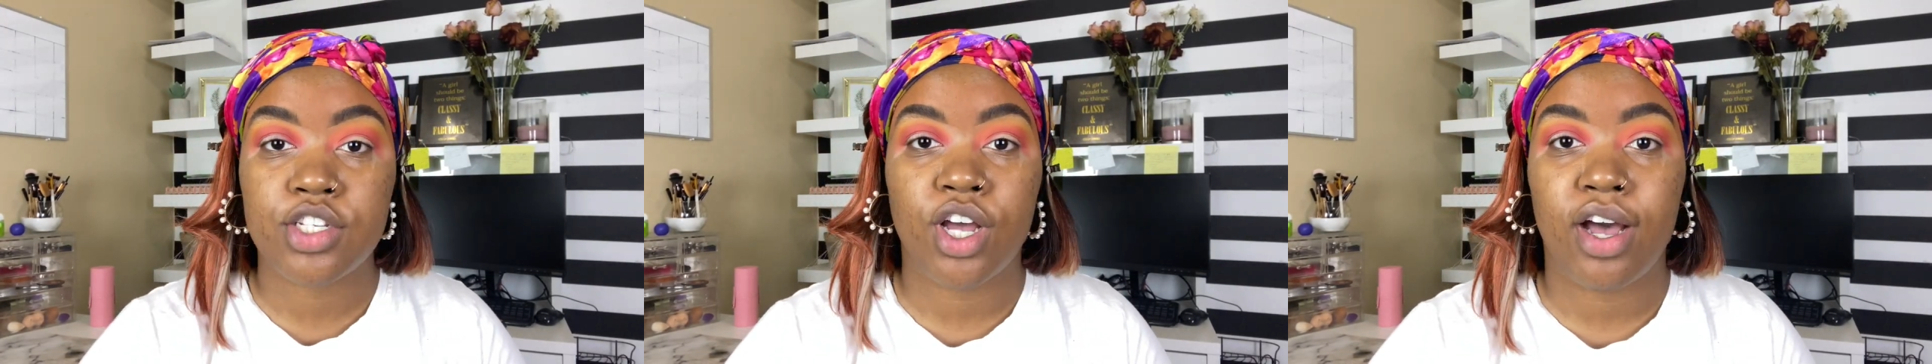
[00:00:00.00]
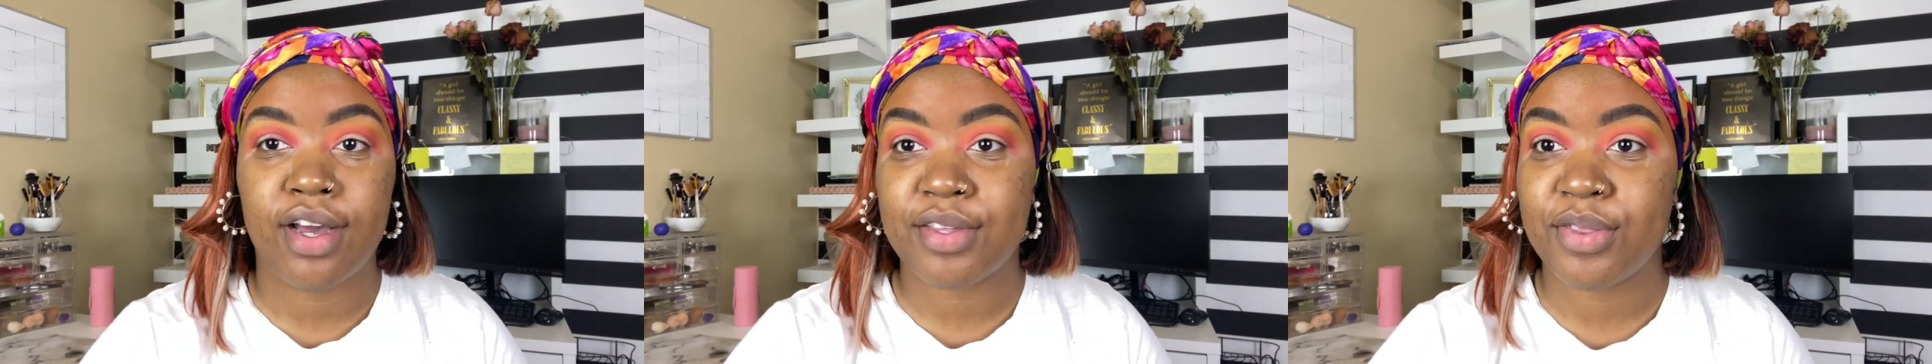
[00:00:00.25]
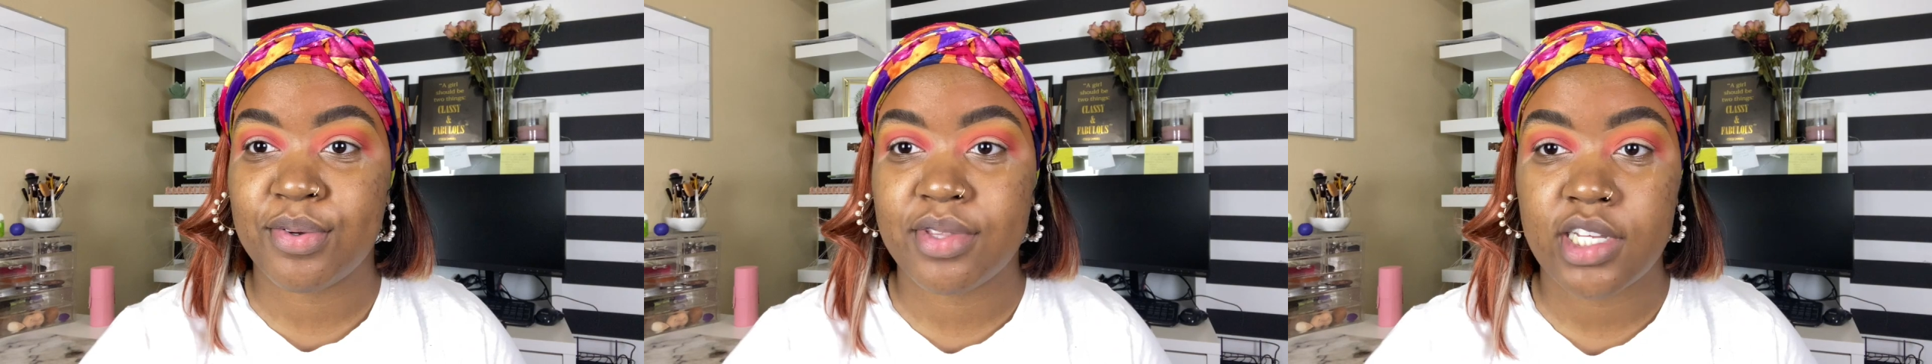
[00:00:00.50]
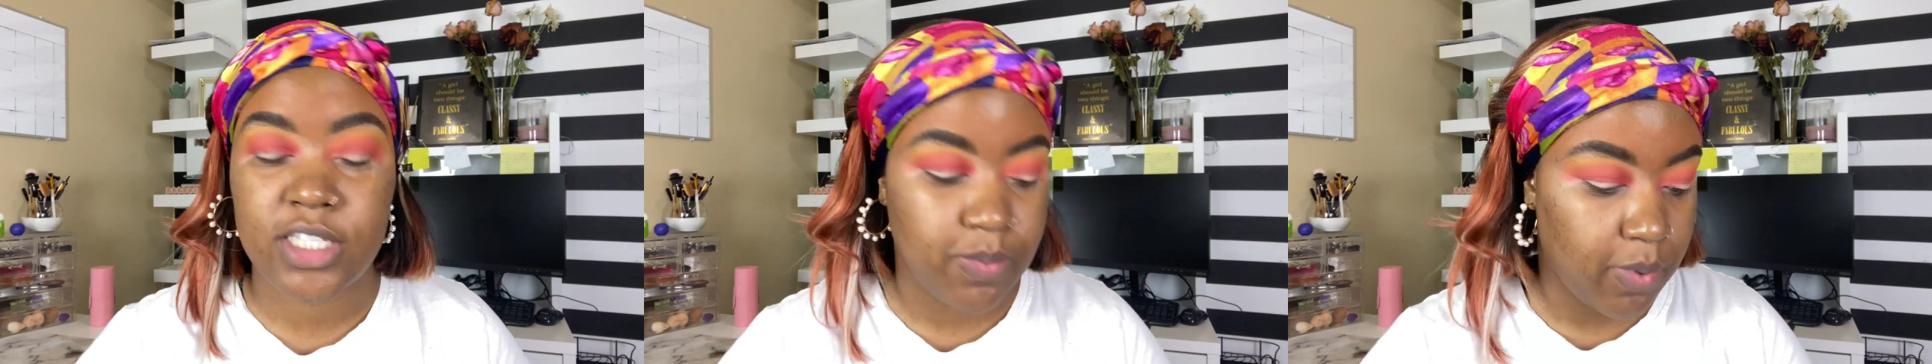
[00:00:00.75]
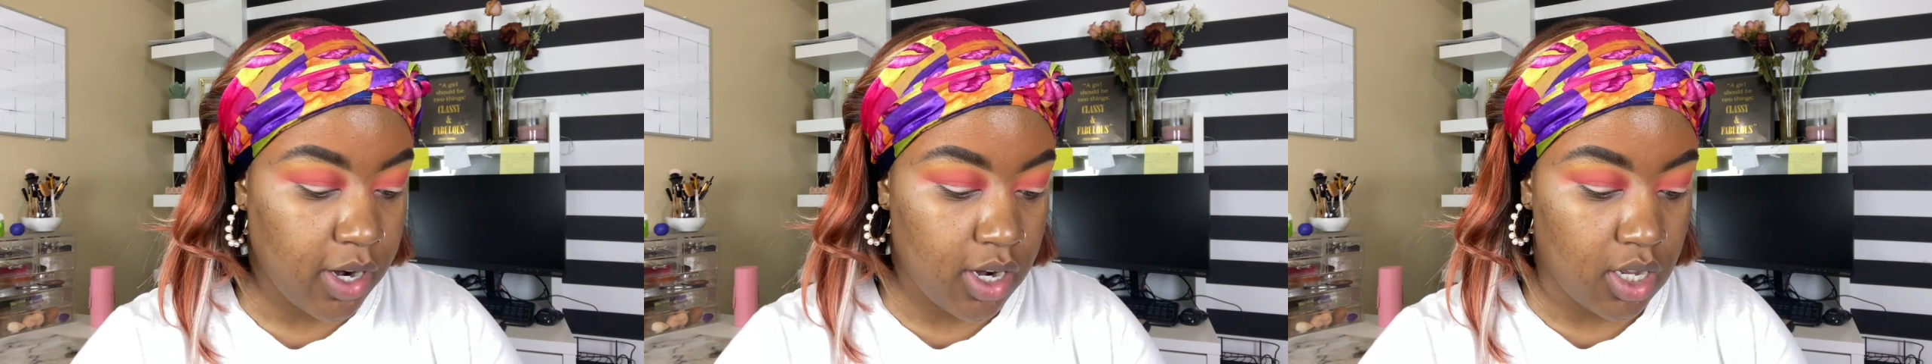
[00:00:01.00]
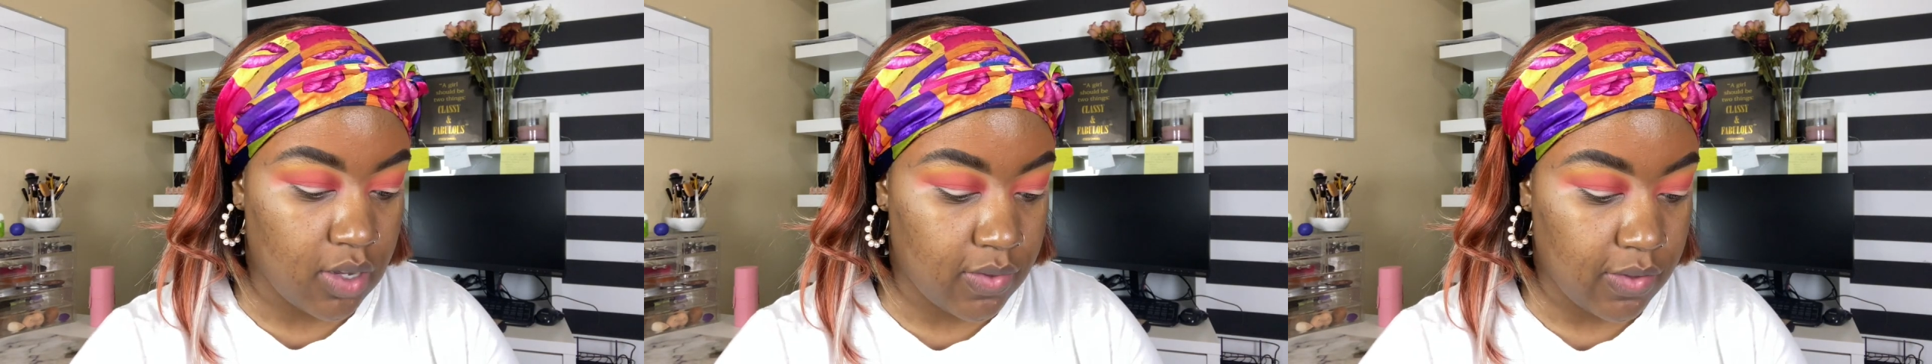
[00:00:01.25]
talk through this part
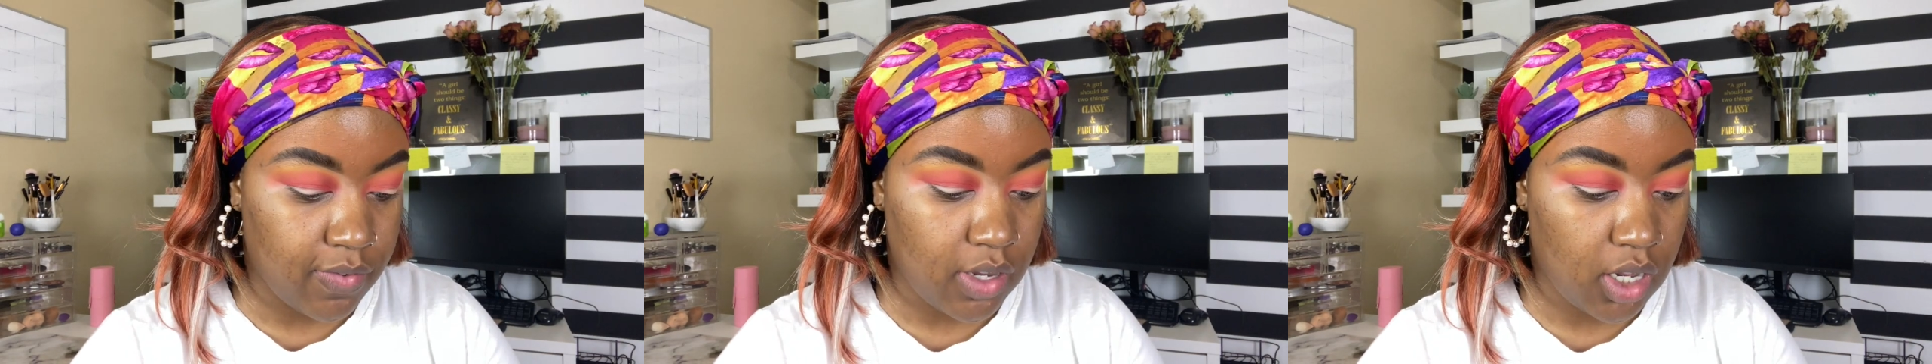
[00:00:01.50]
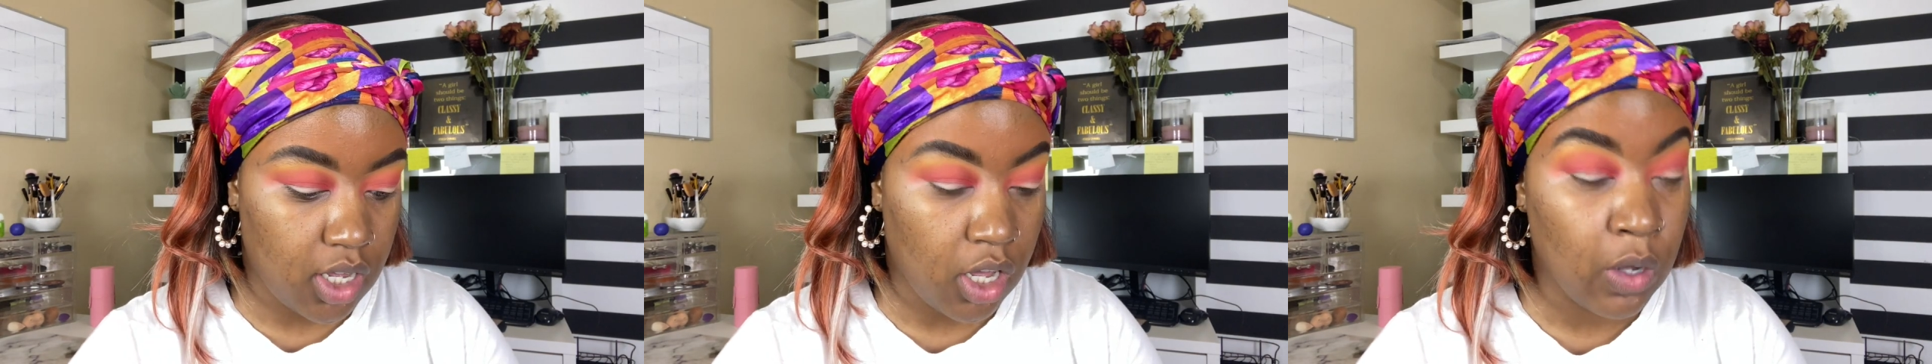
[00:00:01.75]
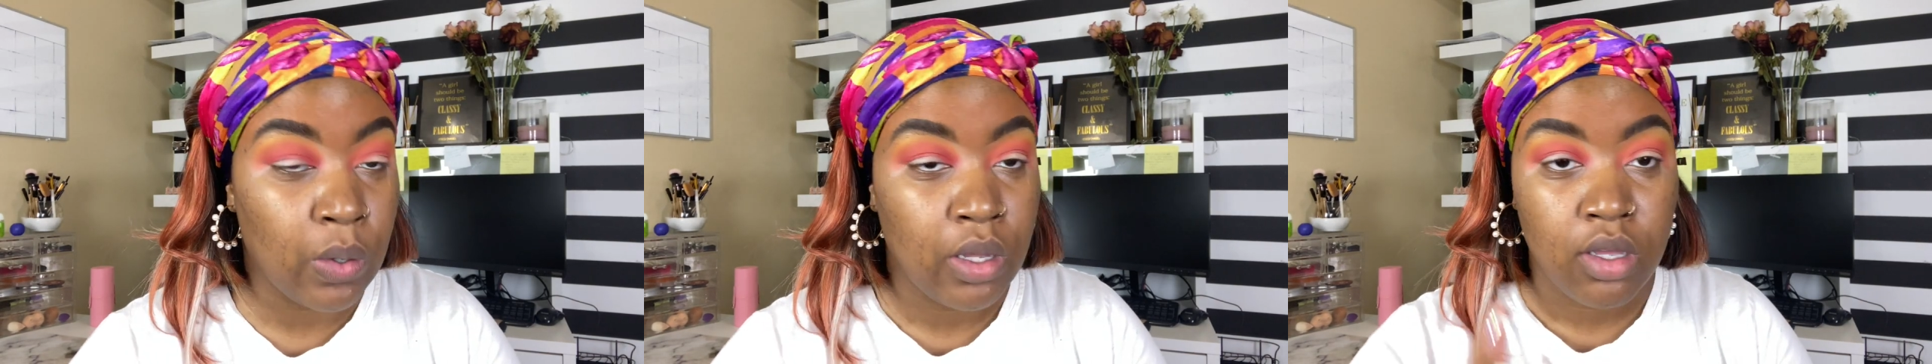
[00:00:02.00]
of the video,